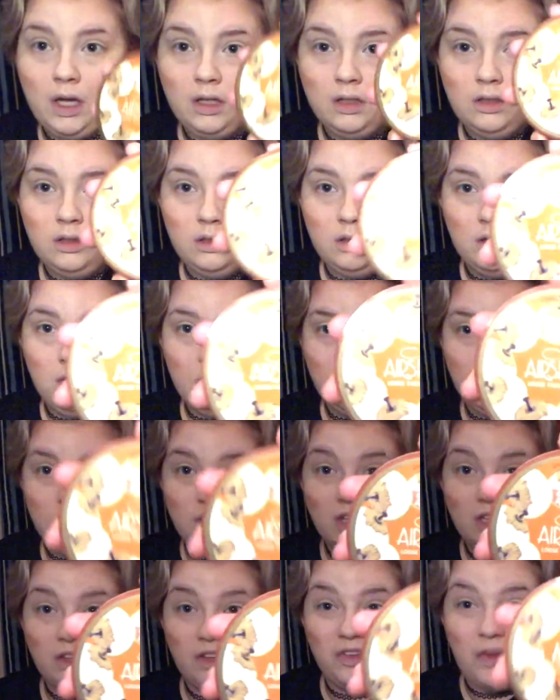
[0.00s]
You
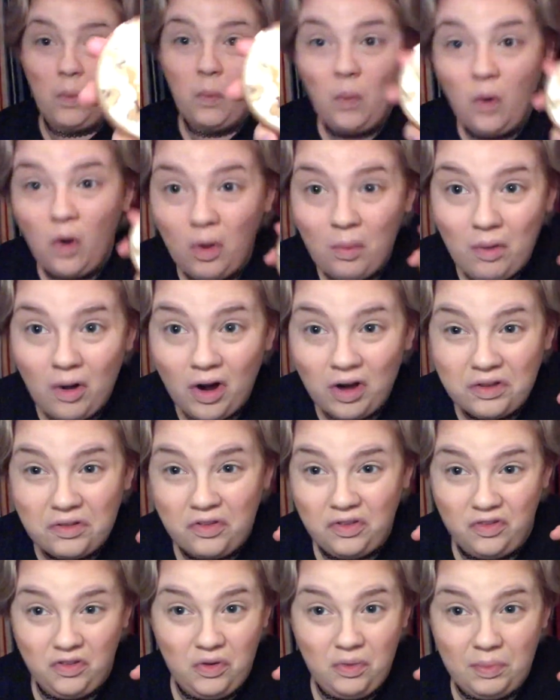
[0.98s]
can get this at Walmart.
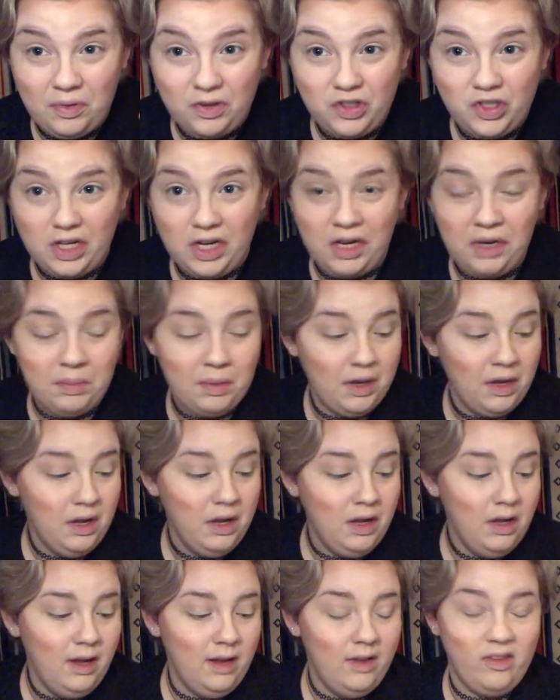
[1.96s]
It's super cheap,
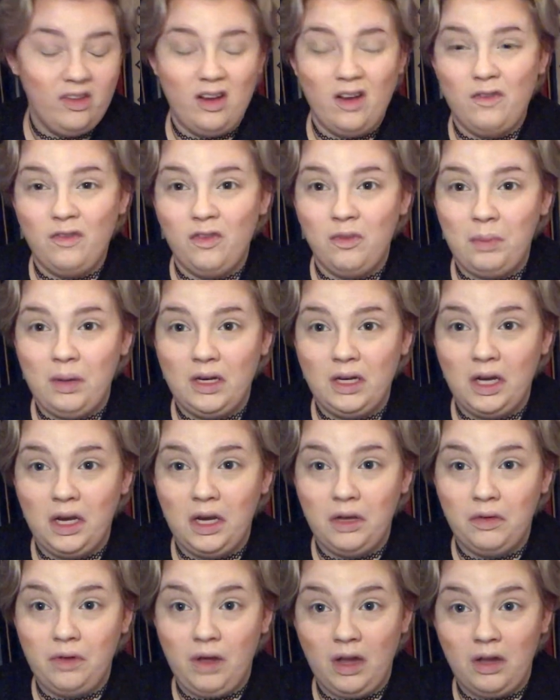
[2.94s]
instead of
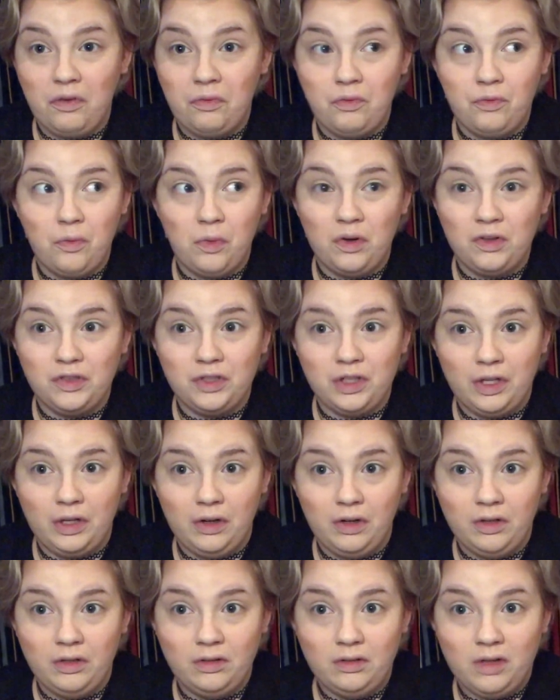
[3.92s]
spending like a fortune
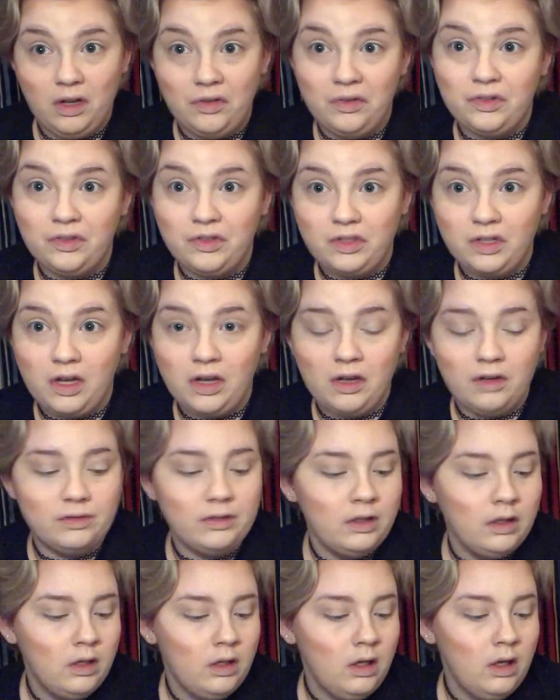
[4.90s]
on other
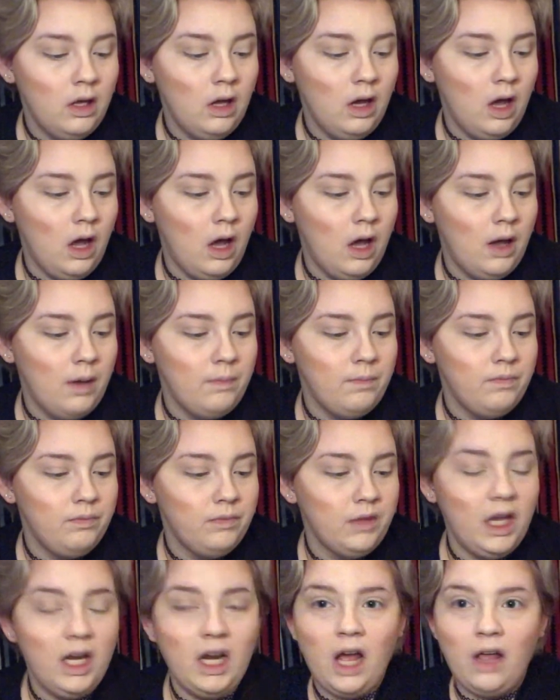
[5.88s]
stuff.
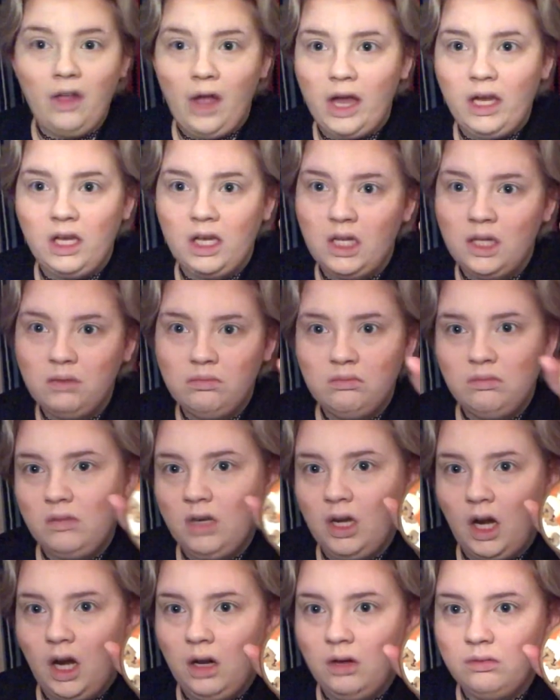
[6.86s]
And I like it.
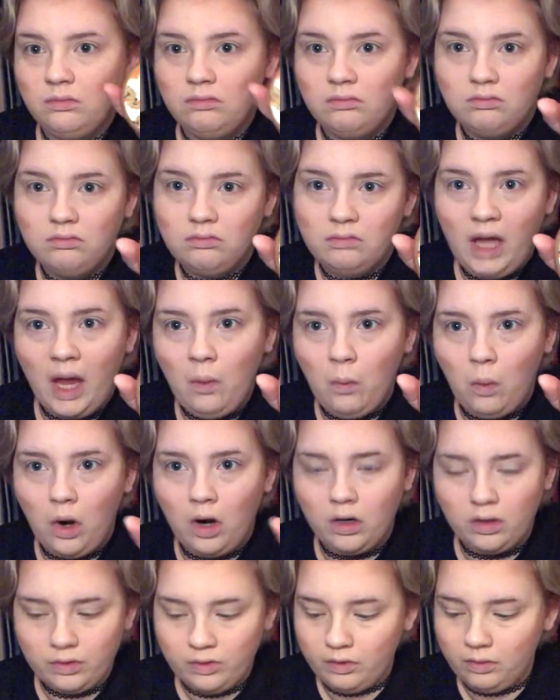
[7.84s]
You know, it
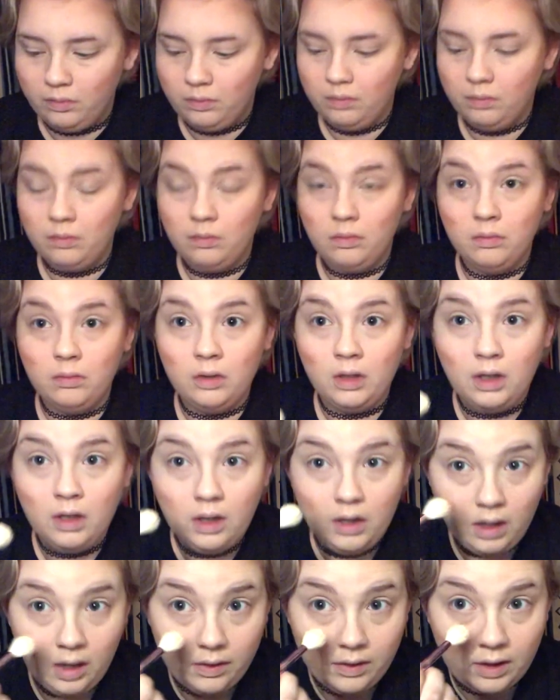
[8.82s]
works.
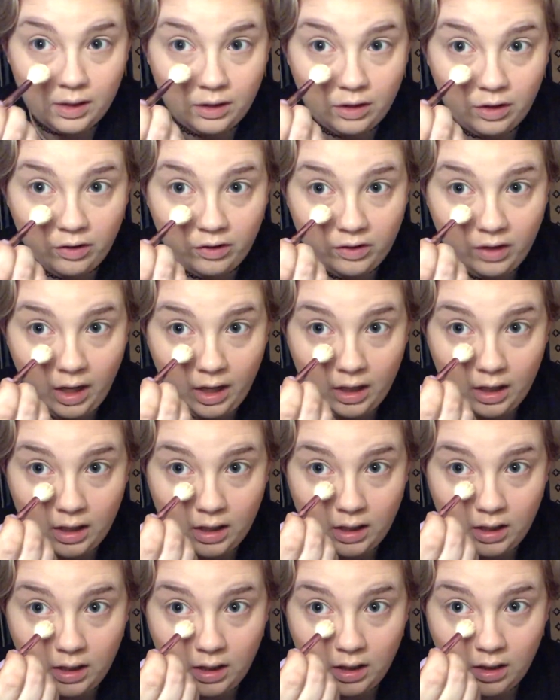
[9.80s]
And then I just take
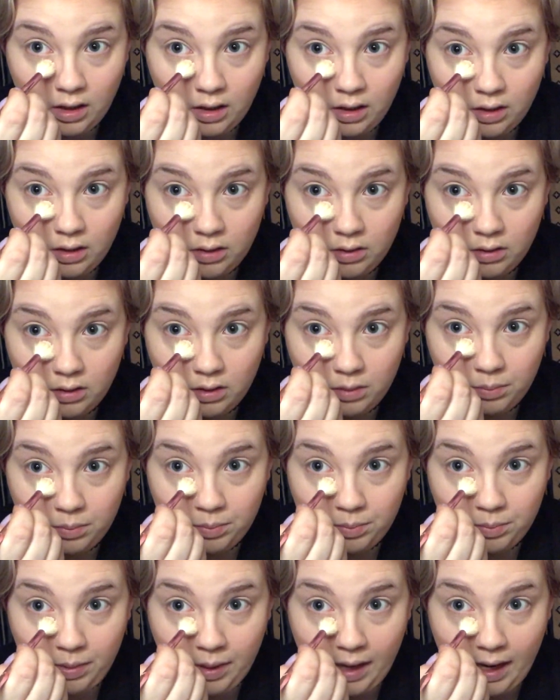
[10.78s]
it here,
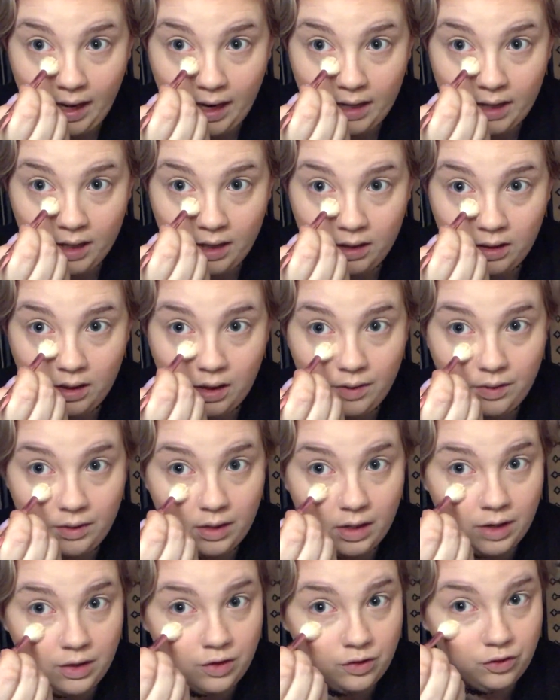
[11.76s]
pat it, and
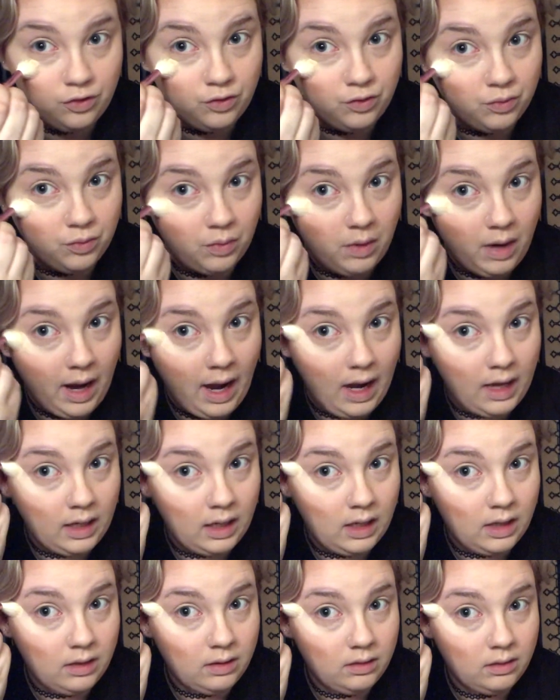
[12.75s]
then I just
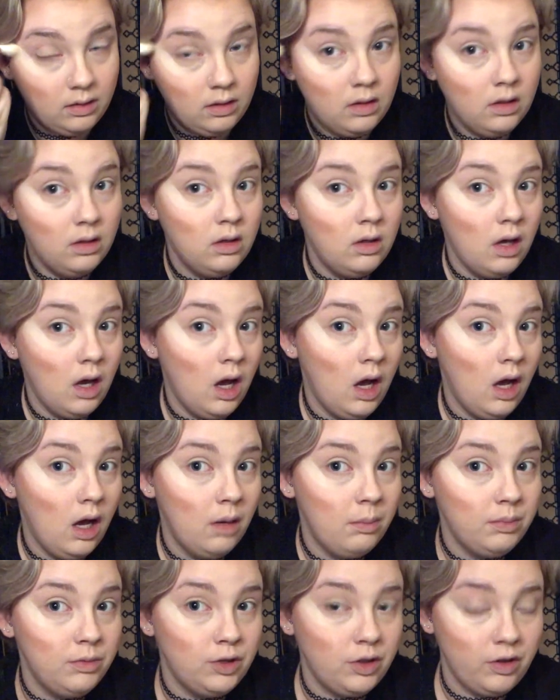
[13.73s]
drag it
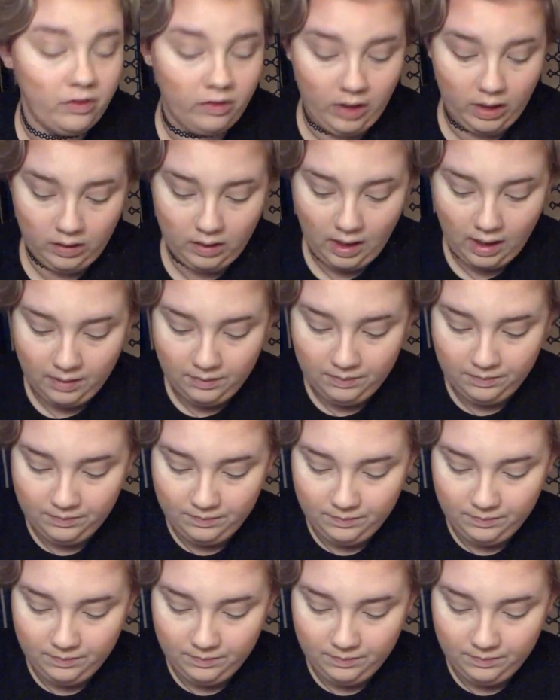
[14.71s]
up, just like that.